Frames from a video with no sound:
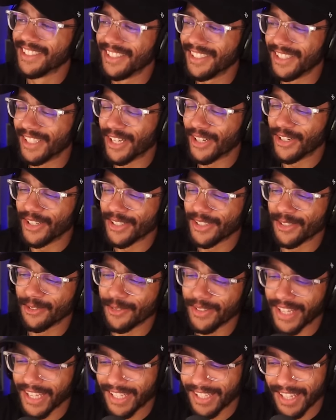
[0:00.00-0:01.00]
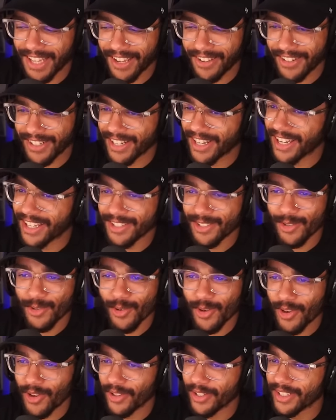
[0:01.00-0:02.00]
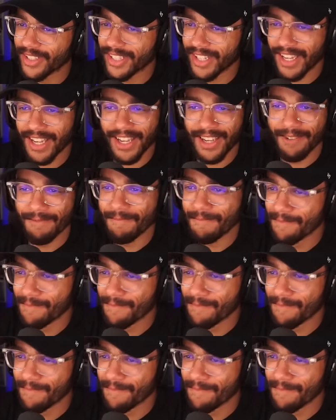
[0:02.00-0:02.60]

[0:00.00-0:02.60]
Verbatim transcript: you know he's the one they clowned in high school all the time.